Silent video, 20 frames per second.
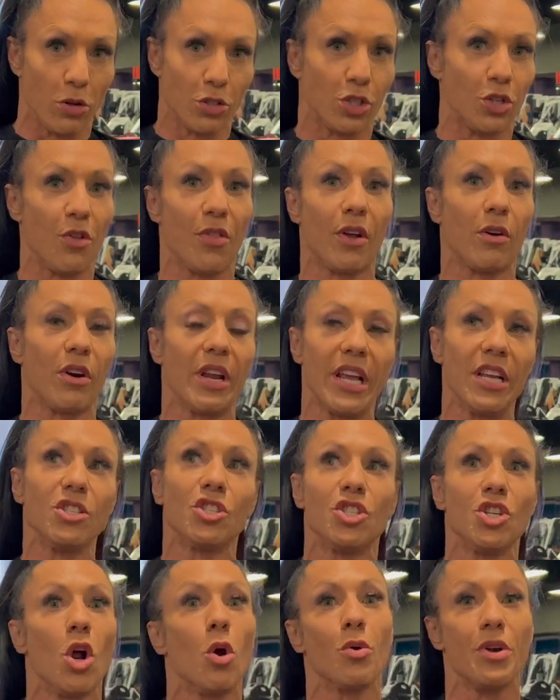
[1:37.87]
So there is
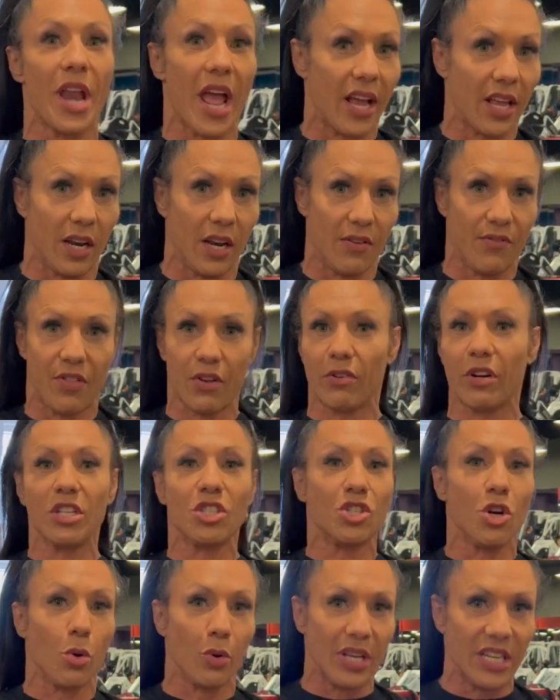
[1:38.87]
no kick, there
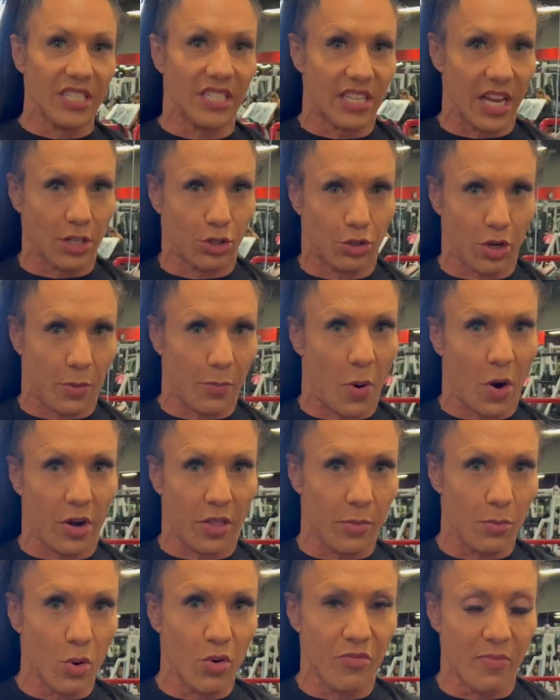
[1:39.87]
is no eccentric part
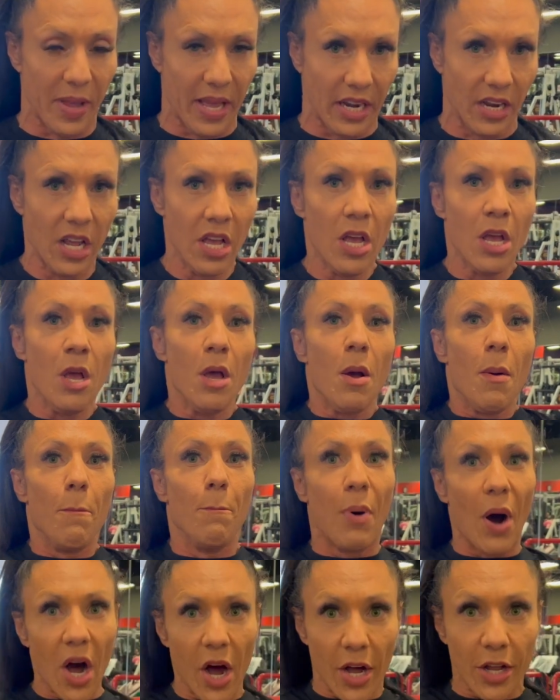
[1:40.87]
of the
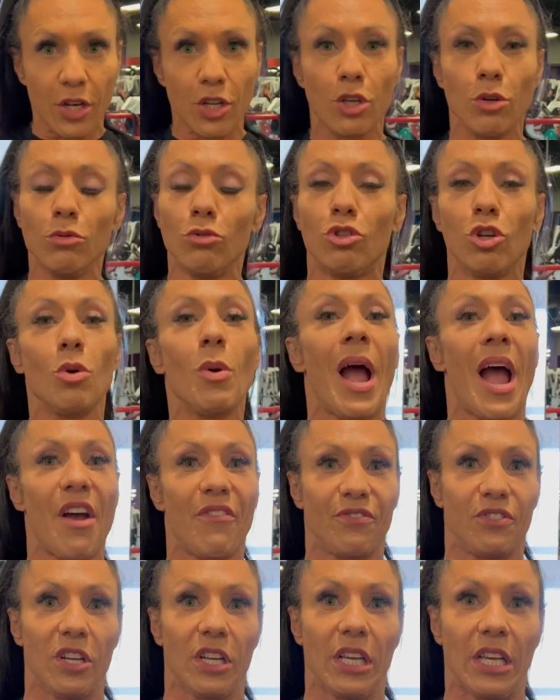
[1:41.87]
move. But you do
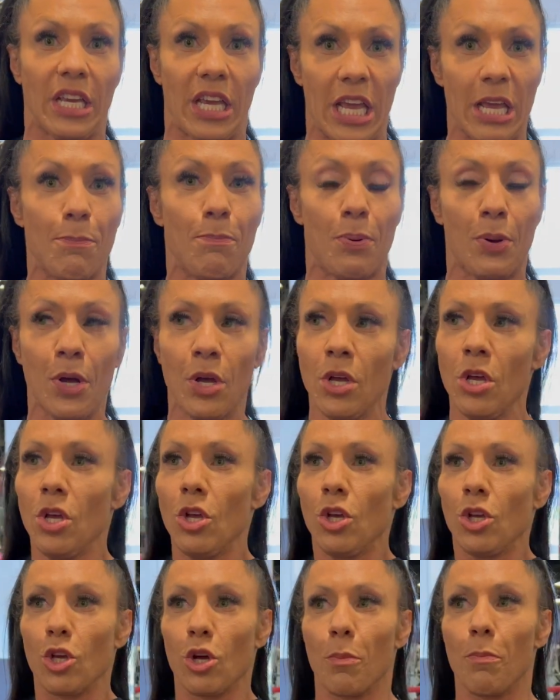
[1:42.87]
have to keep
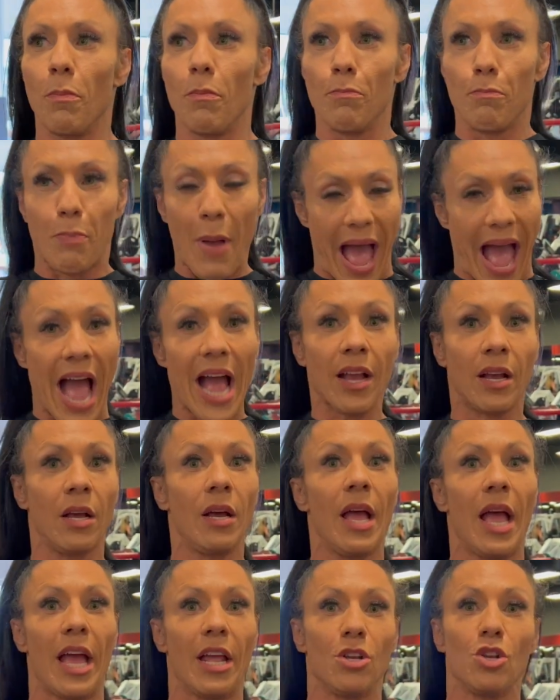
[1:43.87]
your back
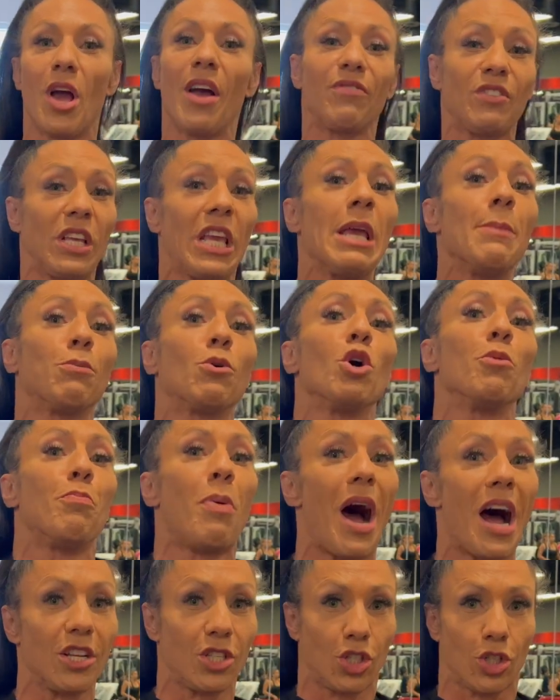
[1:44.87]
and you have to keep good
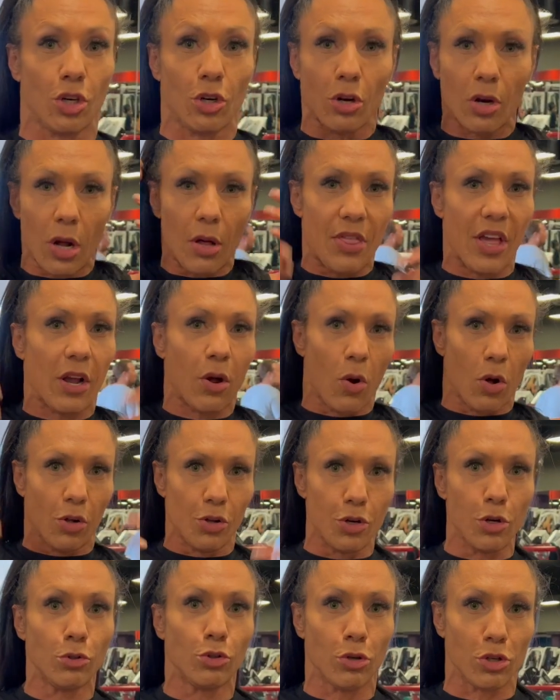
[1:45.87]
posture. They call
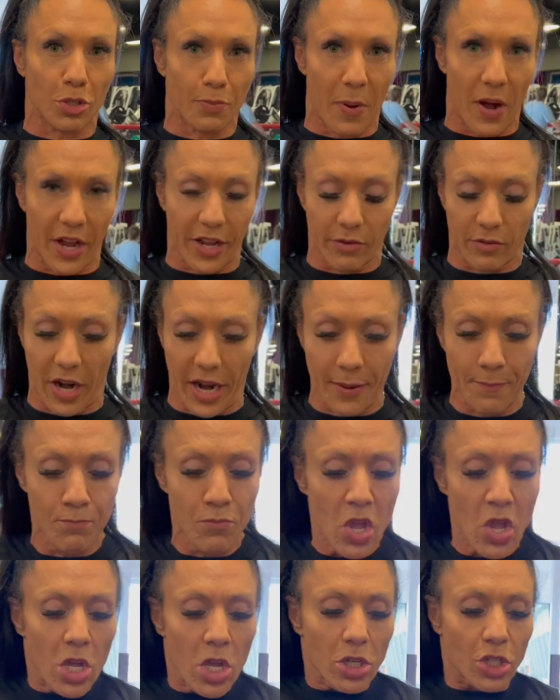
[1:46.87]
it neutral spine, right?
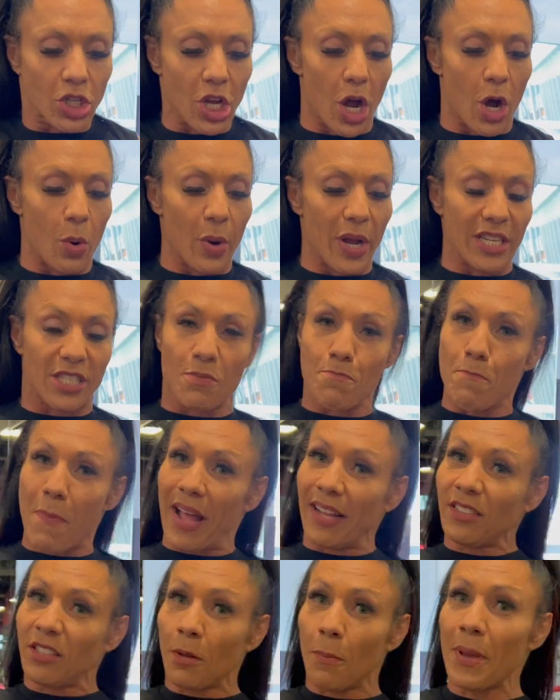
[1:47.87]
So it's
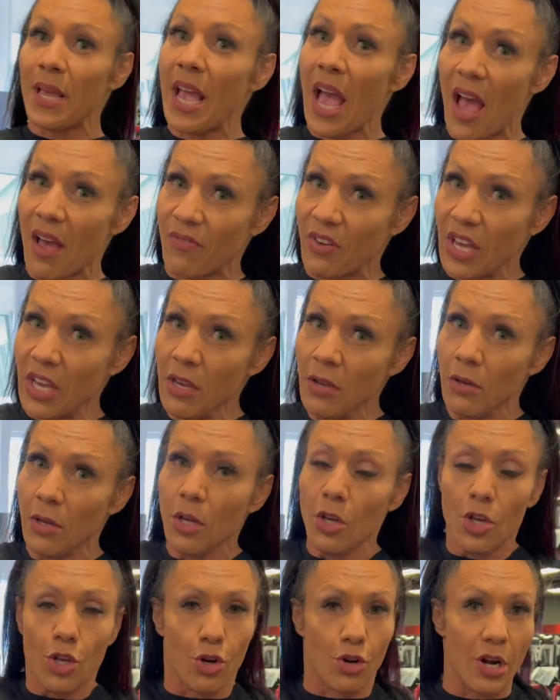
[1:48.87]
meant to be heavy.
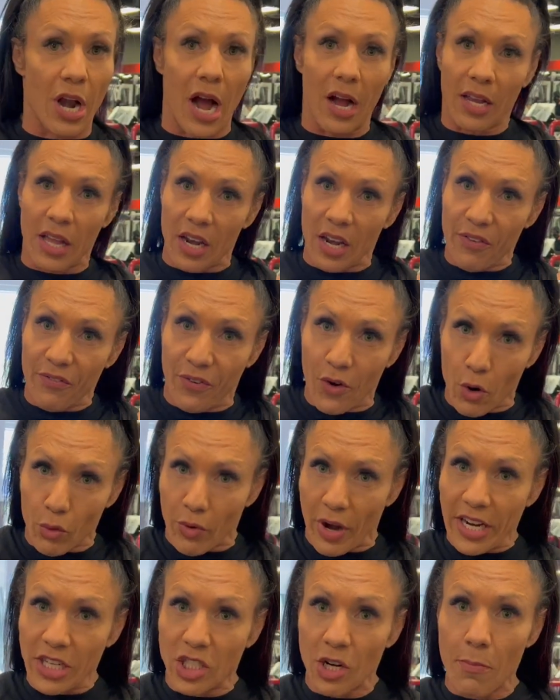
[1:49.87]
You're not getting full
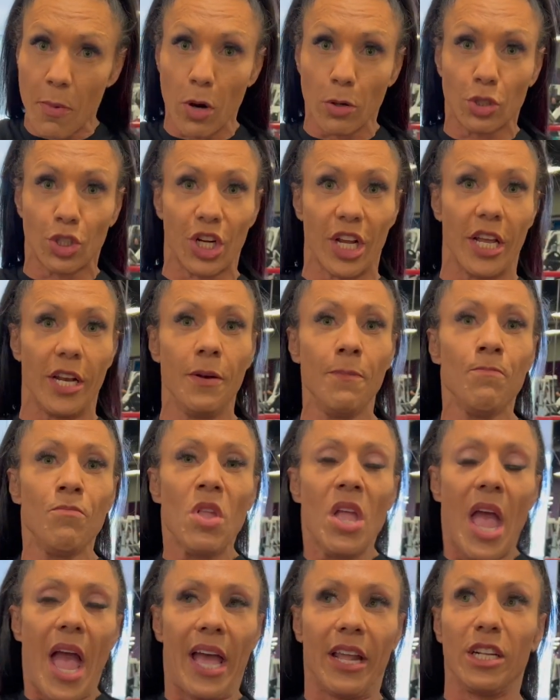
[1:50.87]
range of motion.
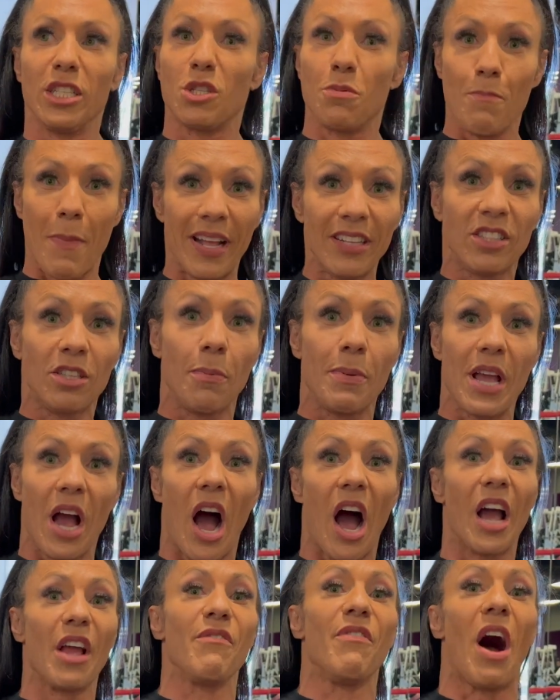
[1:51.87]
And it's meant to be
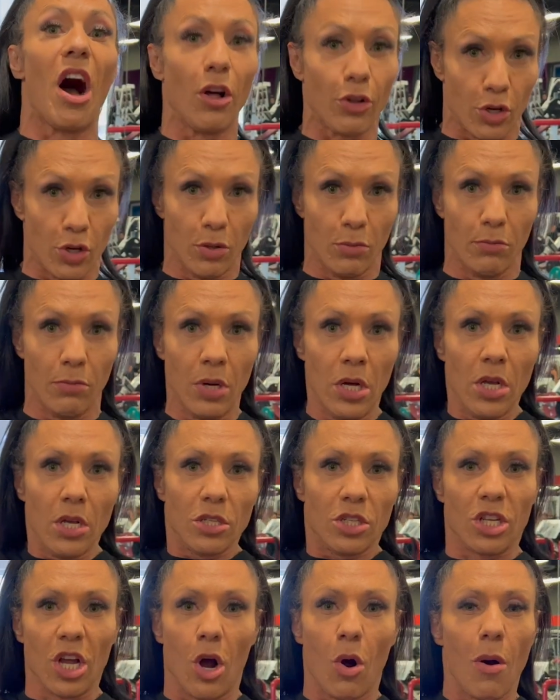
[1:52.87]
high volume.
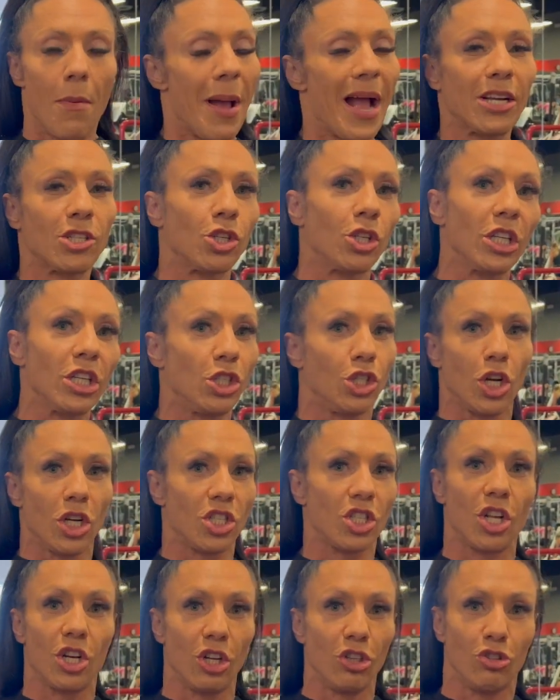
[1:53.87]
So I'm actually
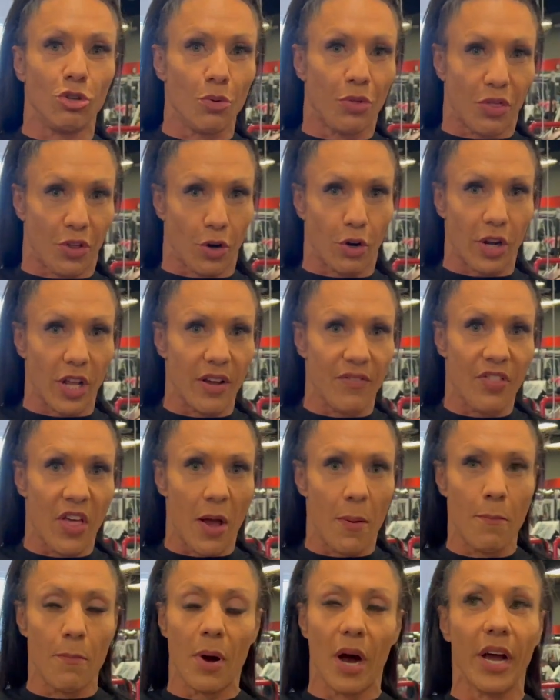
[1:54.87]
just gonna do thirty of
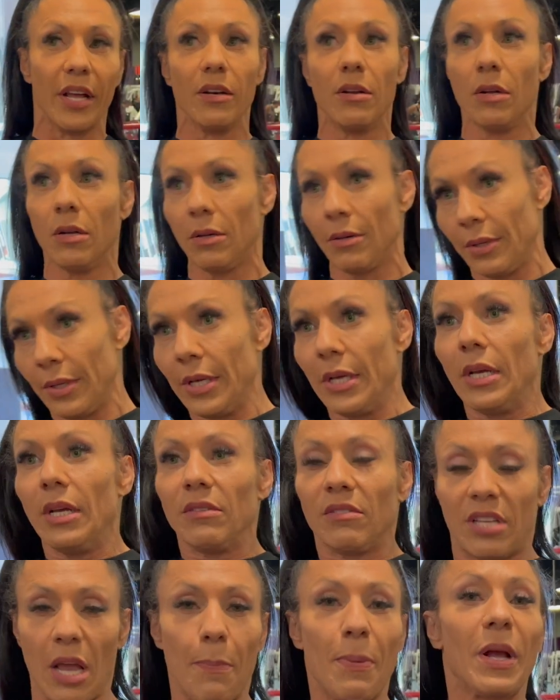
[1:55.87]
them, but
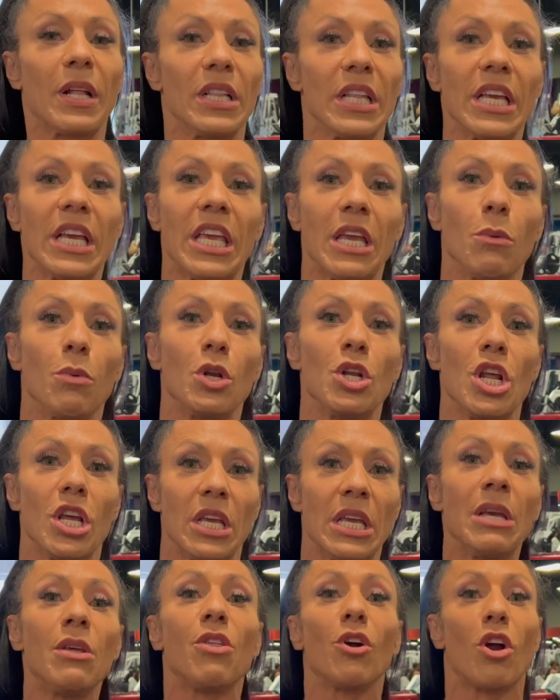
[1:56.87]
typically you would
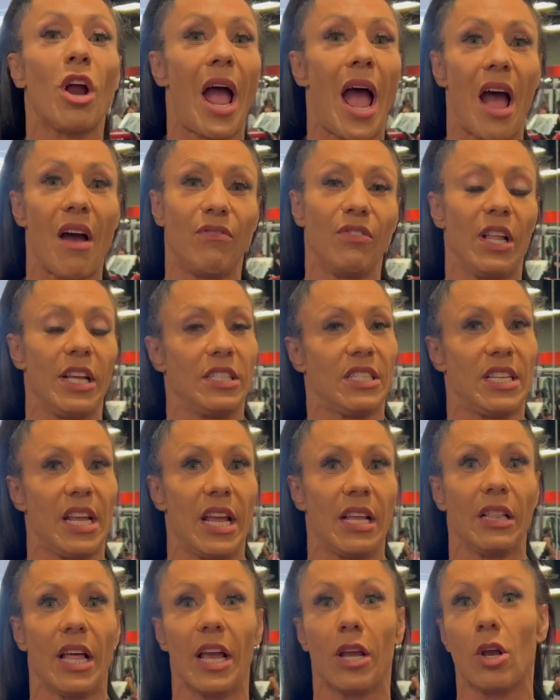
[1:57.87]
either have, like,
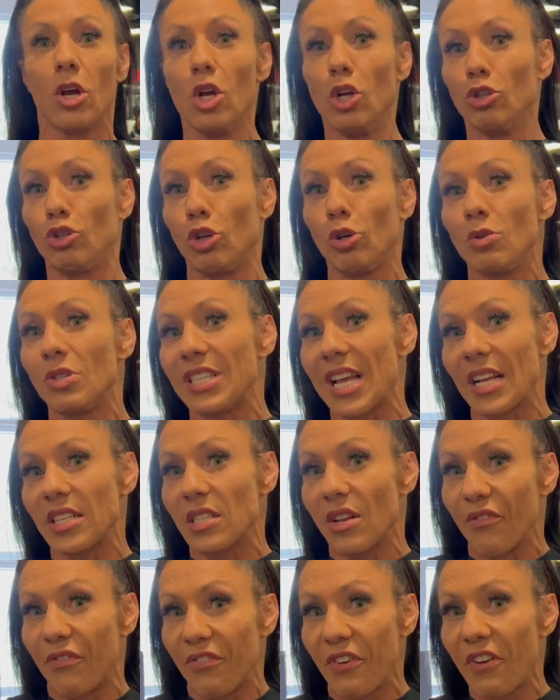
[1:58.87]
say, like two
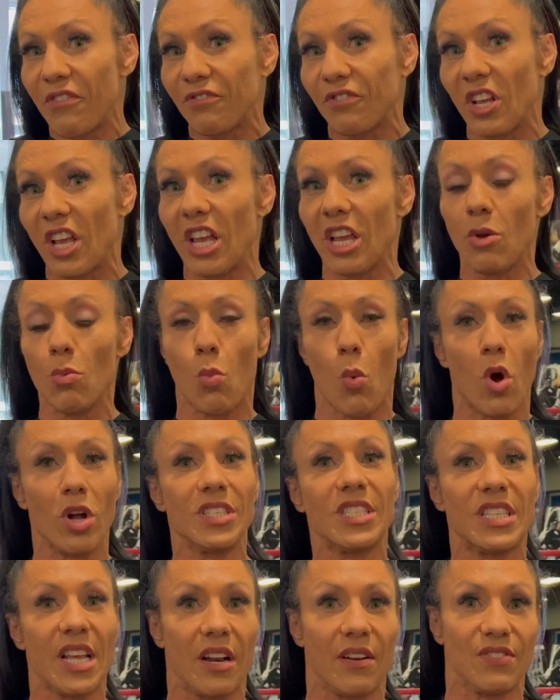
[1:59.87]
sets of fifty, one
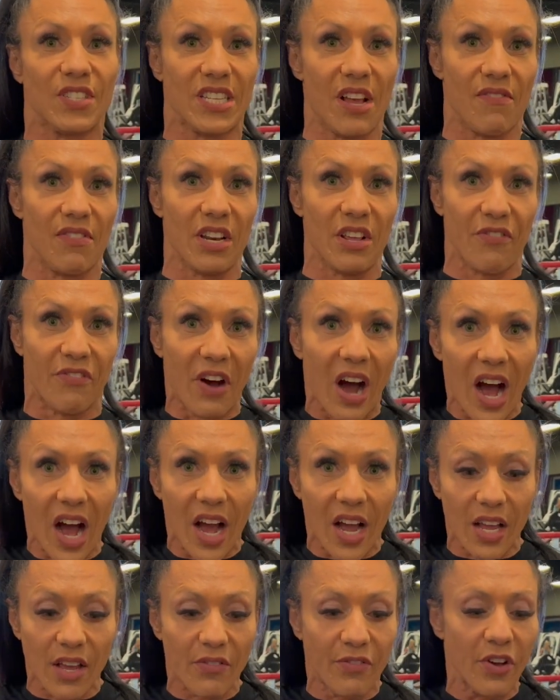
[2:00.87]
set of
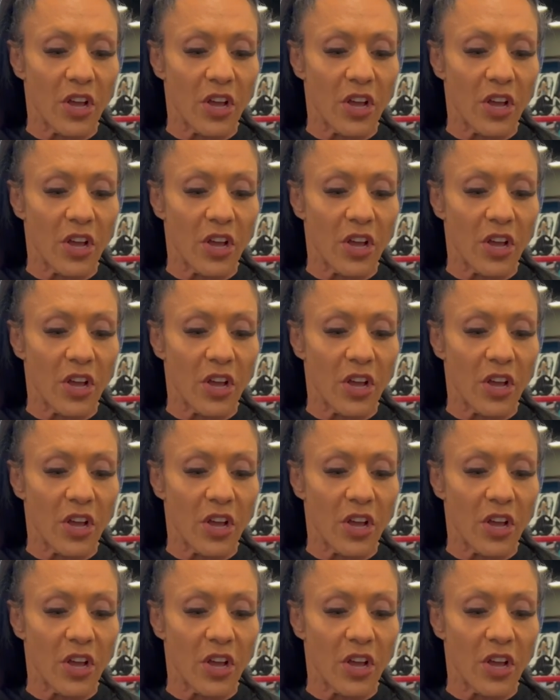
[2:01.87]
seventy-five.